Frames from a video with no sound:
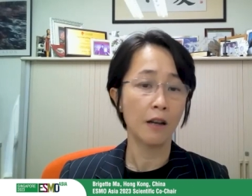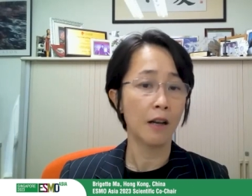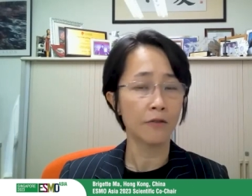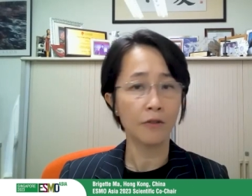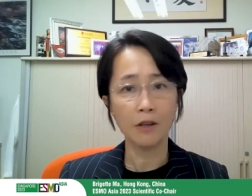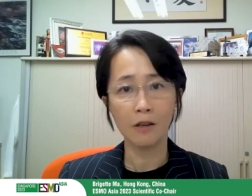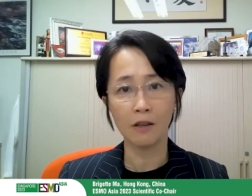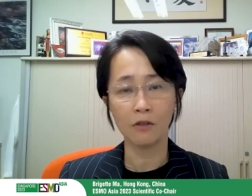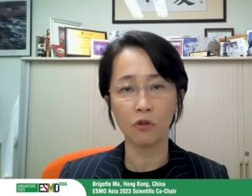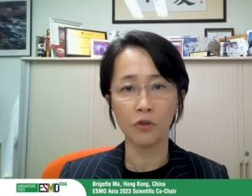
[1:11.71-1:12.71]
ethnic
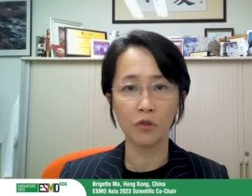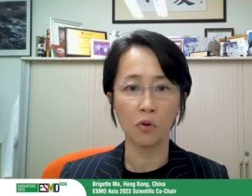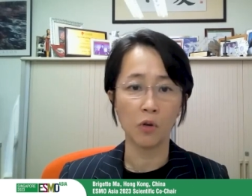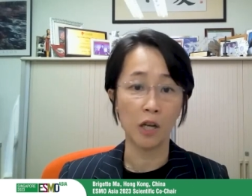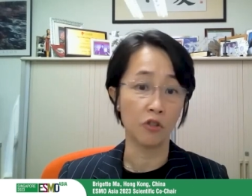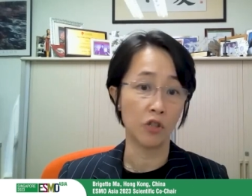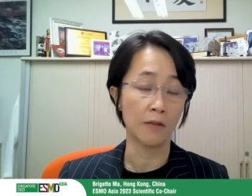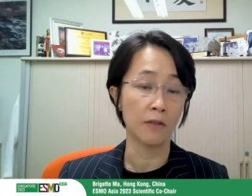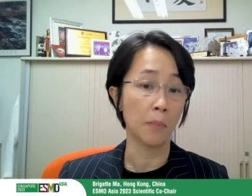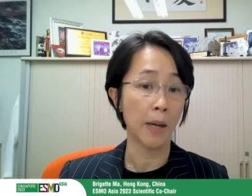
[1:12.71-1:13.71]
and also a
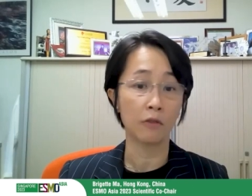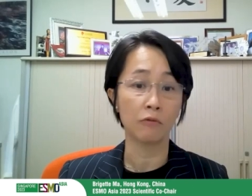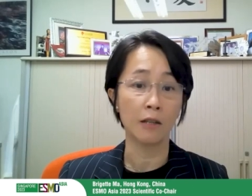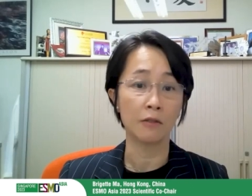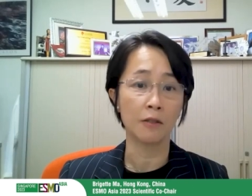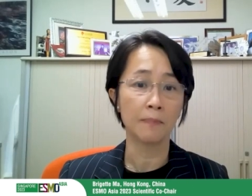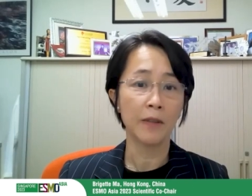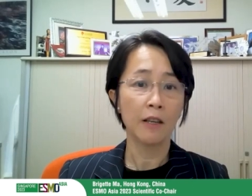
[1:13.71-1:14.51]
gender background.